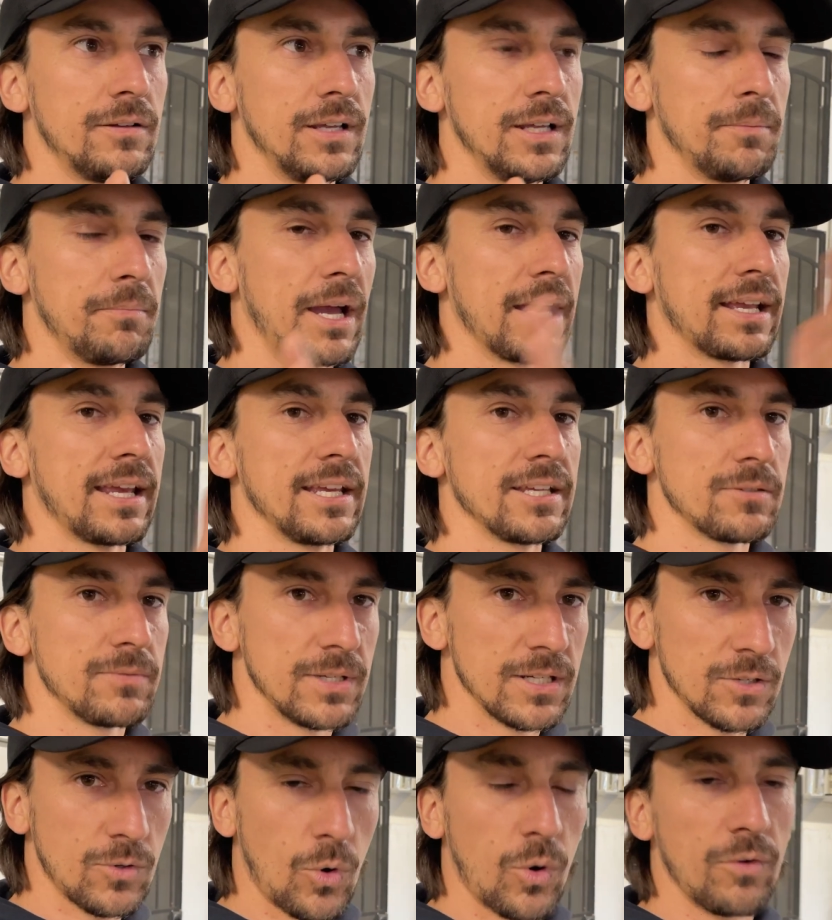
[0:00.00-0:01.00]
in my case we
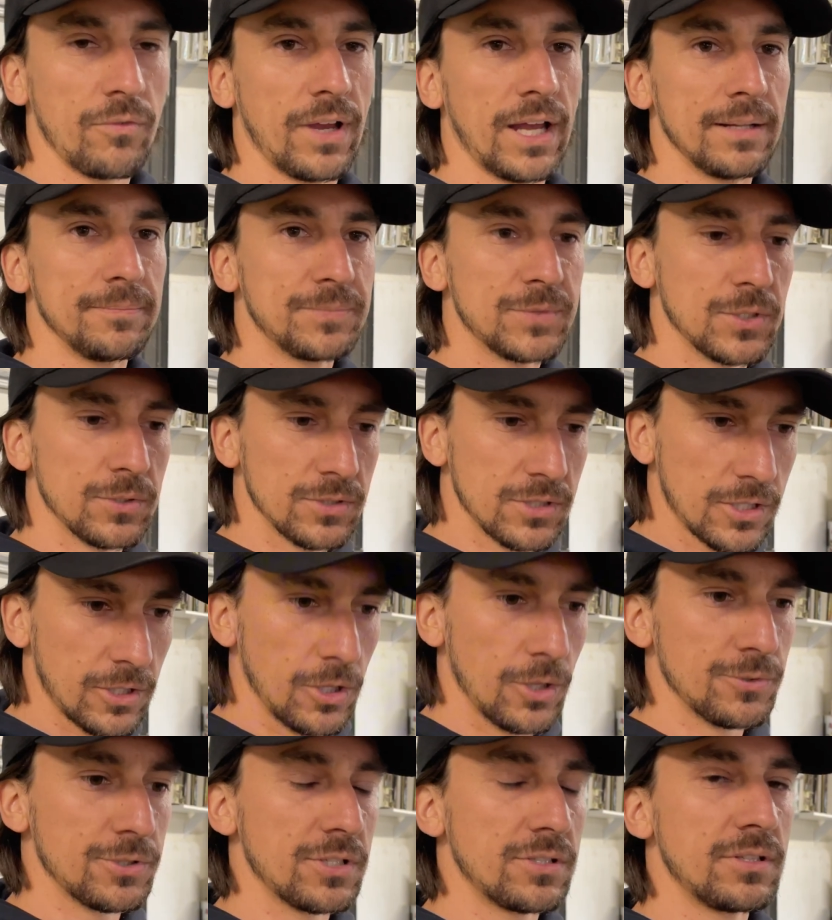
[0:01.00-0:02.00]
did Corvette, so it's
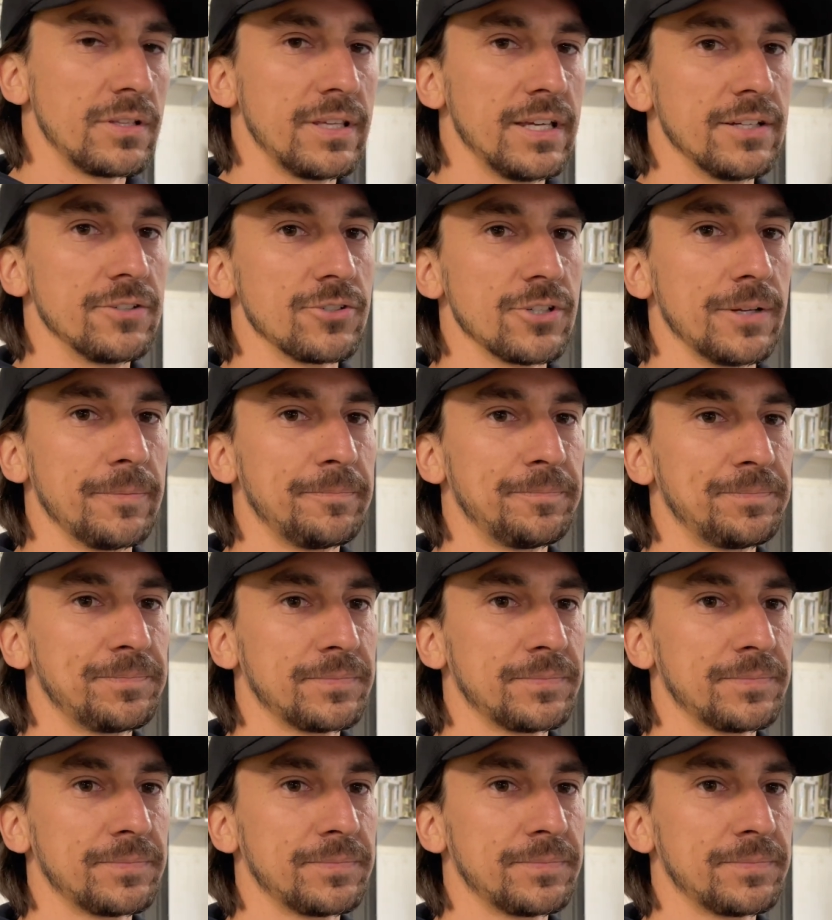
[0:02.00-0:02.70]
closest to the engine.